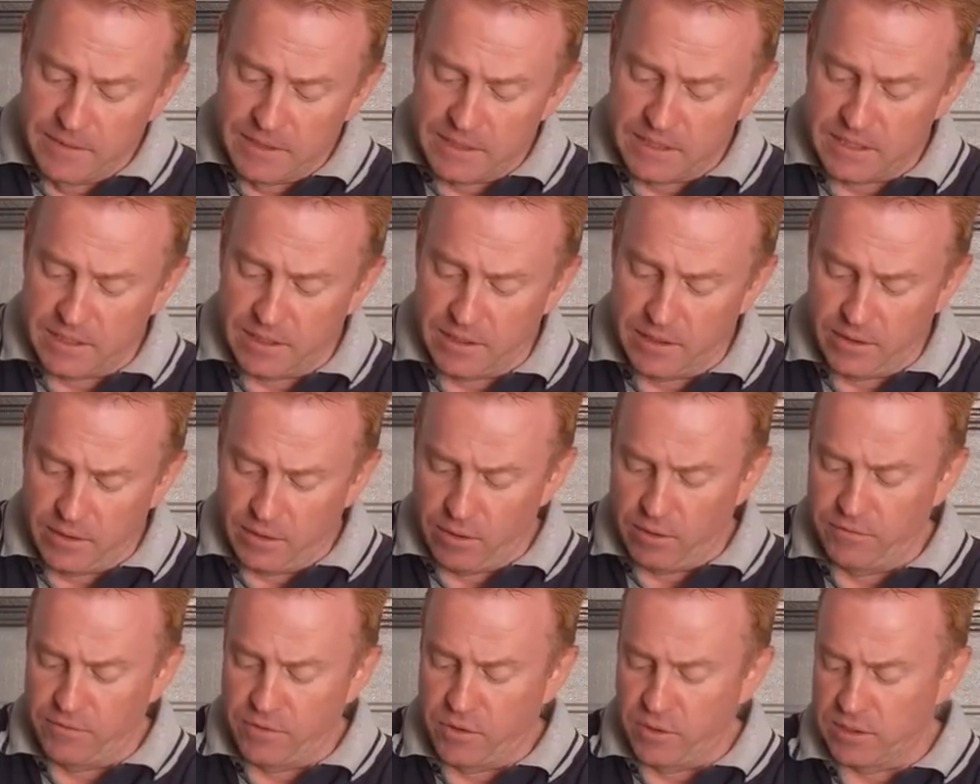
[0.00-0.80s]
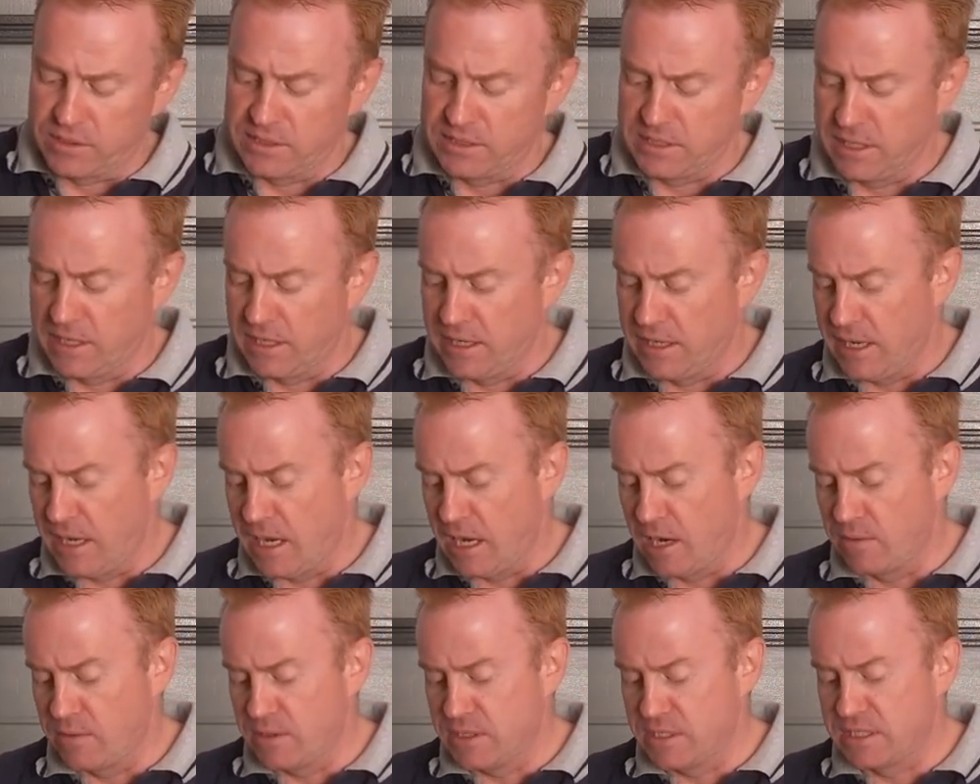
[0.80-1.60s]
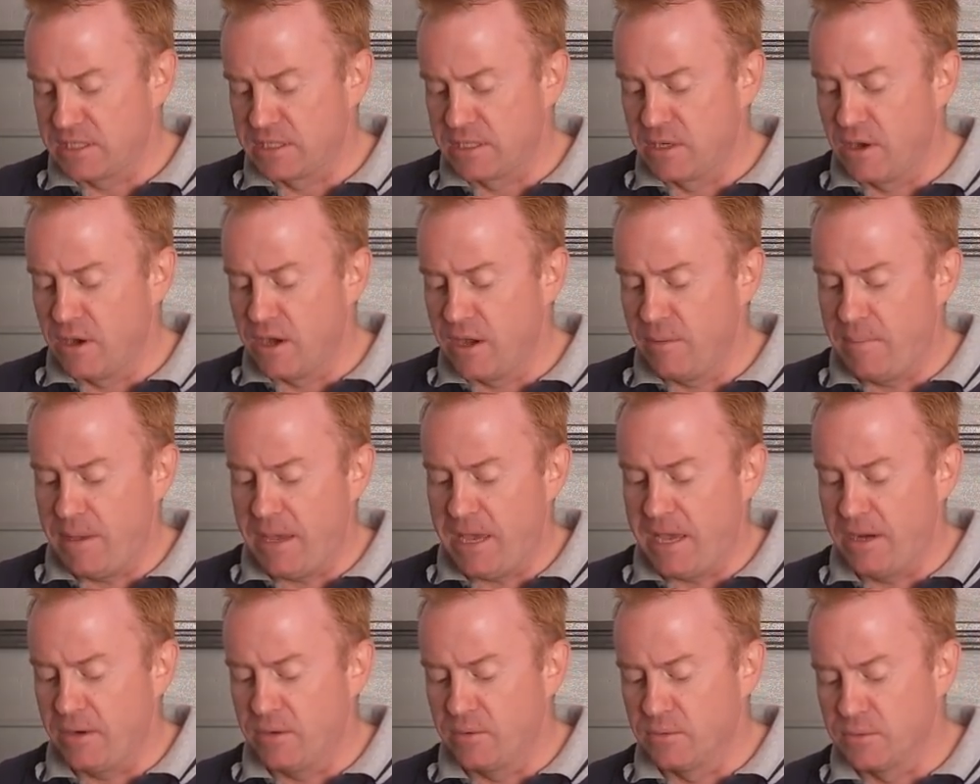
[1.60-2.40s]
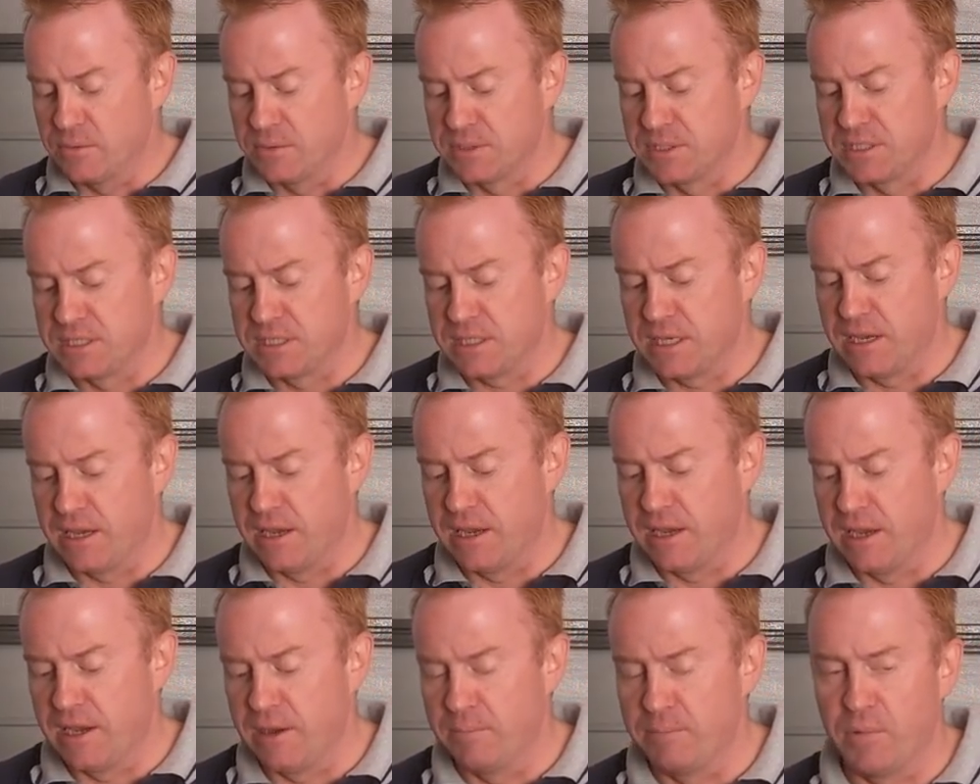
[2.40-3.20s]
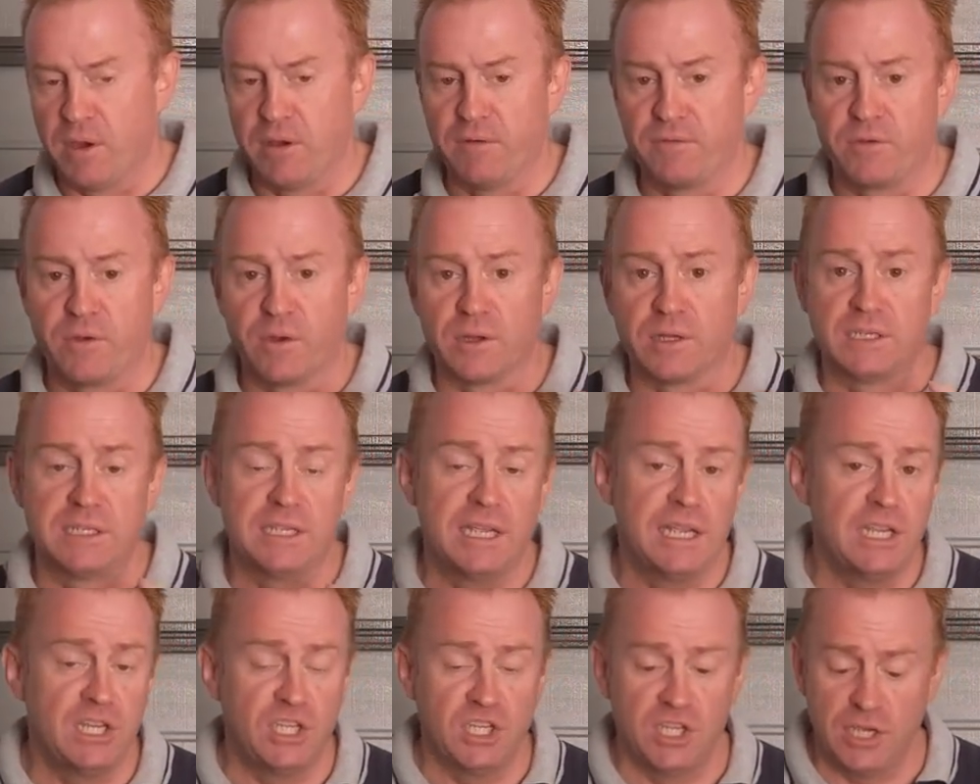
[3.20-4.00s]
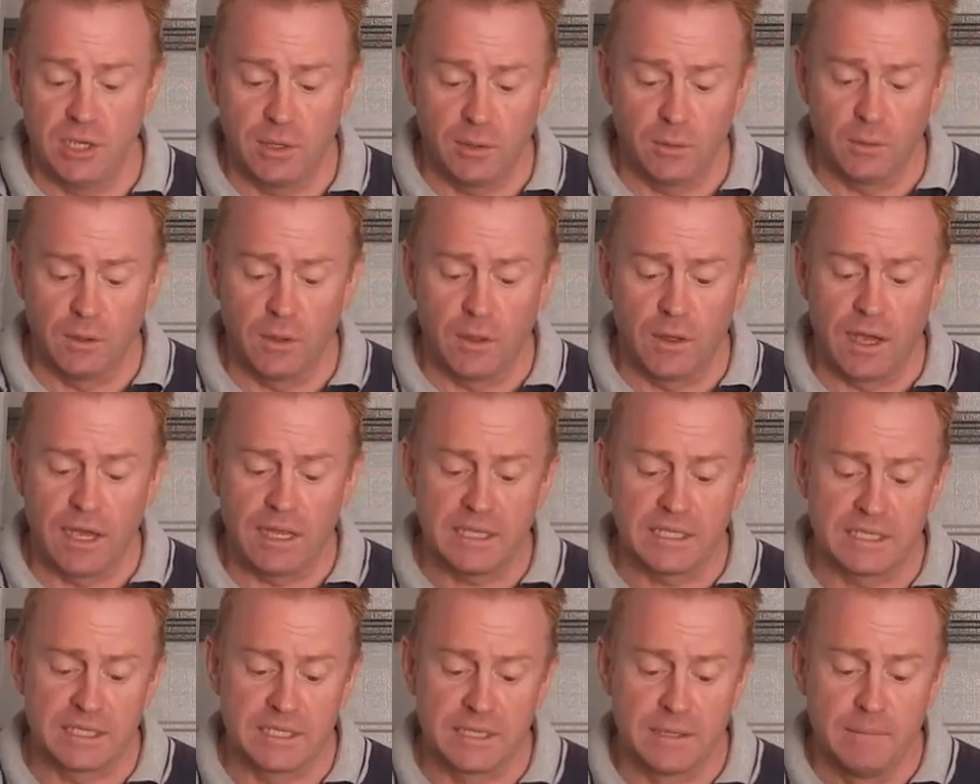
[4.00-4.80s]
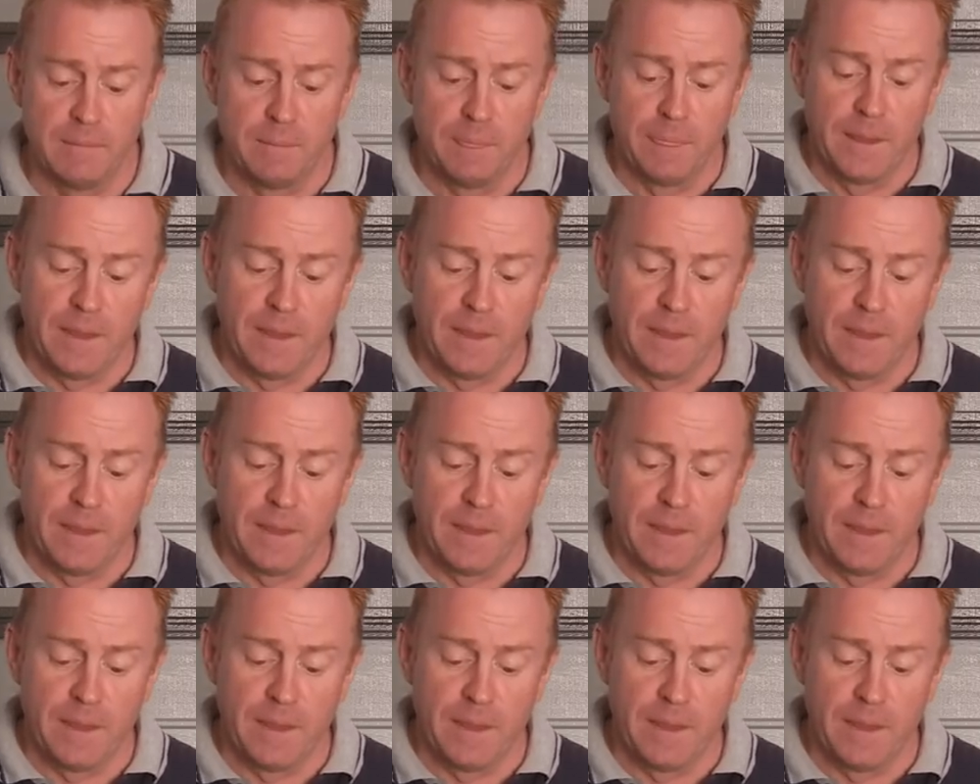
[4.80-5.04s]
So I've got RE Sky panels, I've got TGL lights,